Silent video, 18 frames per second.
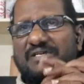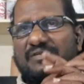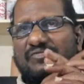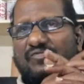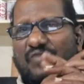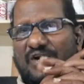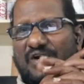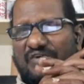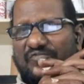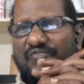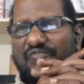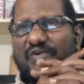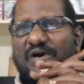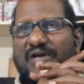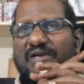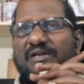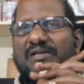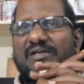What
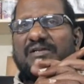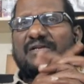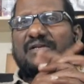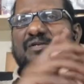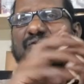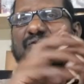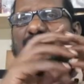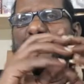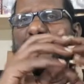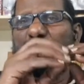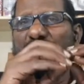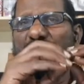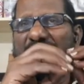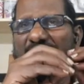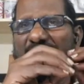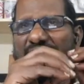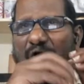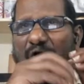for? To
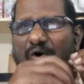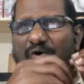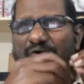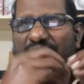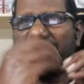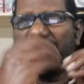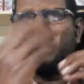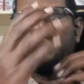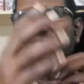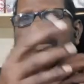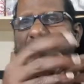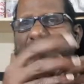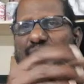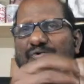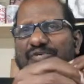give out, to